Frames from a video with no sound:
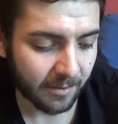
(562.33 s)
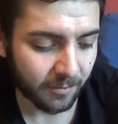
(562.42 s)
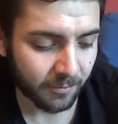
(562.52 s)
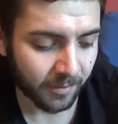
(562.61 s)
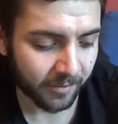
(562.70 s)

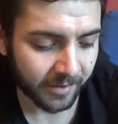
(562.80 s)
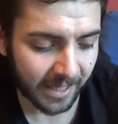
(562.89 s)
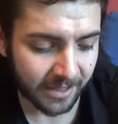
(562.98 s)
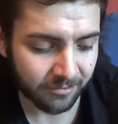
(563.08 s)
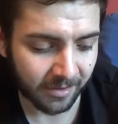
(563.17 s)
With
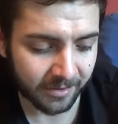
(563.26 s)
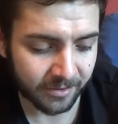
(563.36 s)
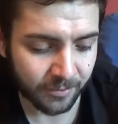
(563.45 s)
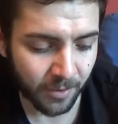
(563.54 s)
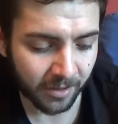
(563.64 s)
Galadriel
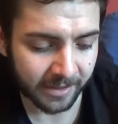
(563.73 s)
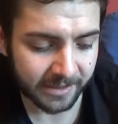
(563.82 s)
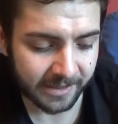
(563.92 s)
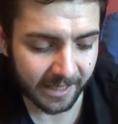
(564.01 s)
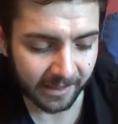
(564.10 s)
and
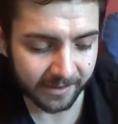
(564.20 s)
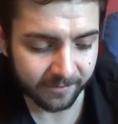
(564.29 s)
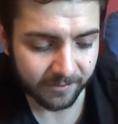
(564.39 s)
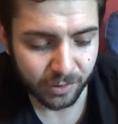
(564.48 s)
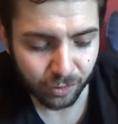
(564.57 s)
Dwalin
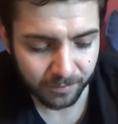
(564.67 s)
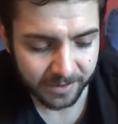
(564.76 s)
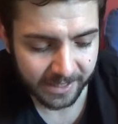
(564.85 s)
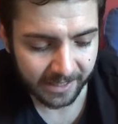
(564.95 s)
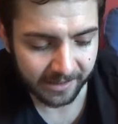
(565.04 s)
killing, the
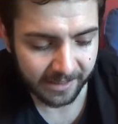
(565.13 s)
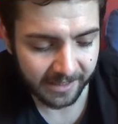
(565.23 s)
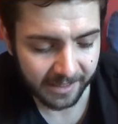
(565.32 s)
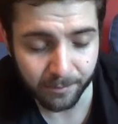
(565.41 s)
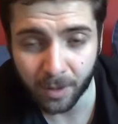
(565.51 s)
troops killing,
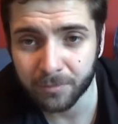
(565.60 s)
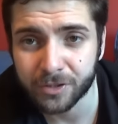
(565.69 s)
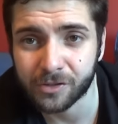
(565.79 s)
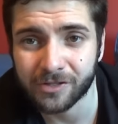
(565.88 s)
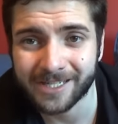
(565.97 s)
and then Bomber
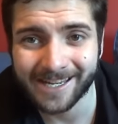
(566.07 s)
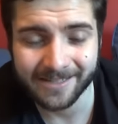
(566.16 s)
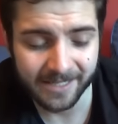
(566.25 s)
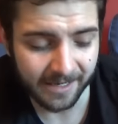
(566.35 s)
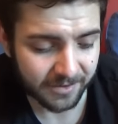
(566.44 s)
sort of staying
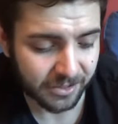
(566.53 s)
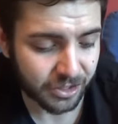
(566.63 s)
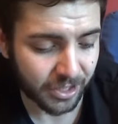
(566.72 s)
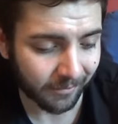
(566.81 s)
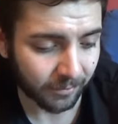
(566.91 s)
safe as a
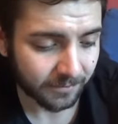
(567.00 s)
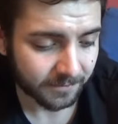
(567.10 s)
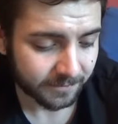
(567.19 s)
general.